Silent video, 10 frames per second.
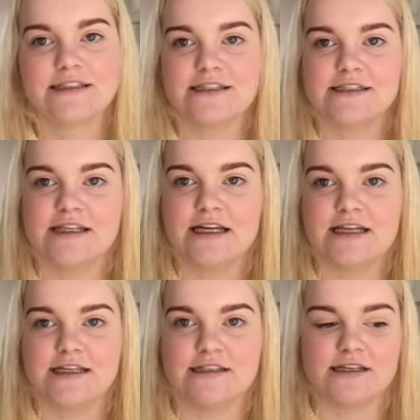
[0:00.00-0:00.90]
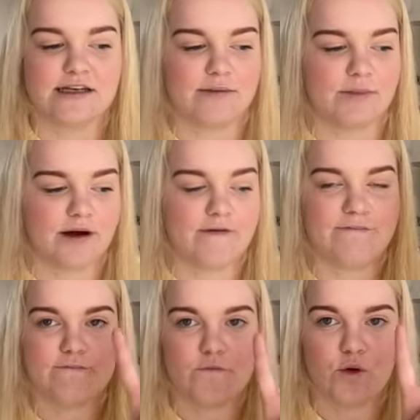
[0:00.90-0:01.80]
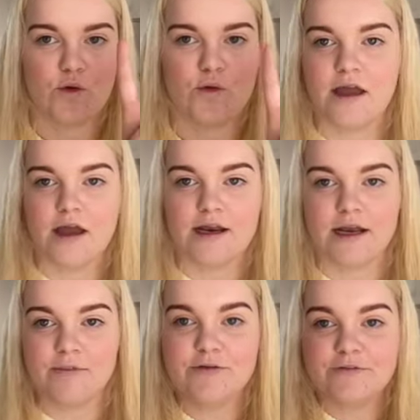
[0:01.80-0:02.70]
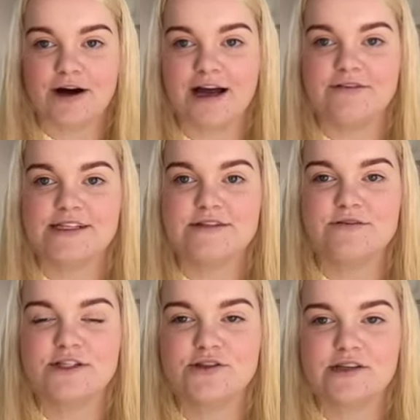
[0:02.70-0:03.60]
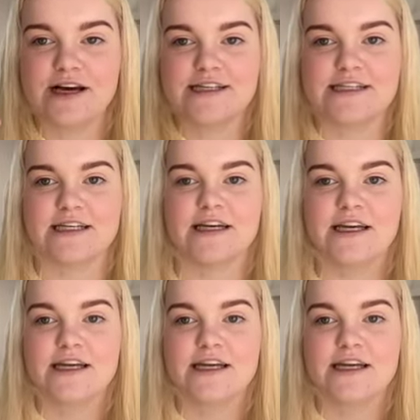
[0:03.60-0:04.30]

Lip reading: So that is number 4. Number 5 is visualizing.